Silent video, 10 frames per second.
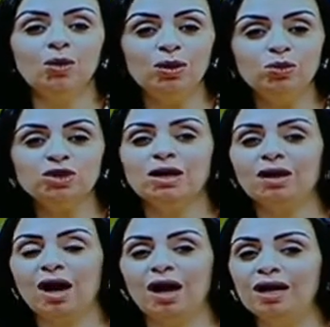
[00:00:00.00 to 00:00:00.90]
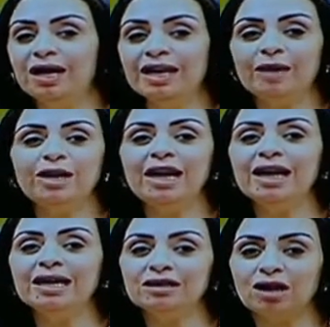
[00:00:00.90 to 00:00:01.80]
uh, we have many
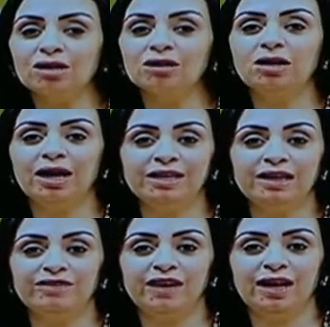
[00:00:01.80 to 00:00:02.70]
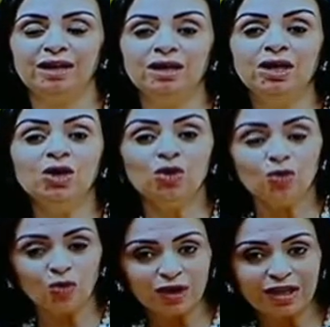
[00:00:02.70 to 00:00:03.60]
women who are
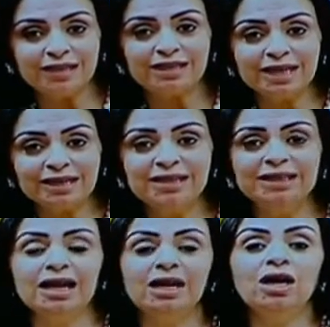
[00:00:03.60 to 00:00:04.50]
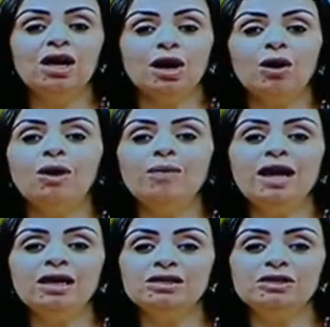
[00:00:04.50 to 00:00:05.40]
working in the banking sector
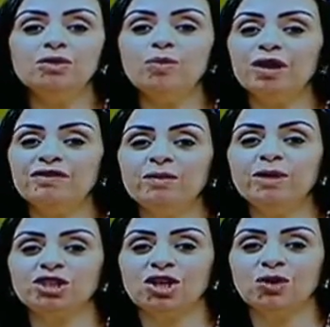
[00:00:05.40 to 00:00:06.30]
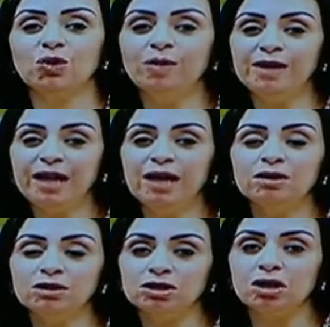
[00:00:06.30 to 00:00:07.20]
as executives,
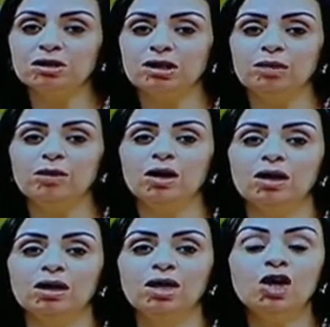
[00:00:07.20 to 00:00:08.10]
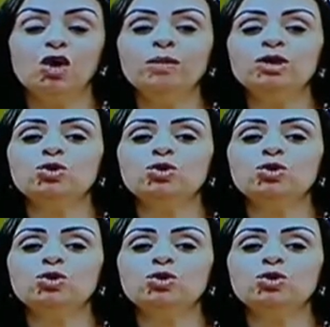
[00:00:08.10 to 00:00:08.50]
as the university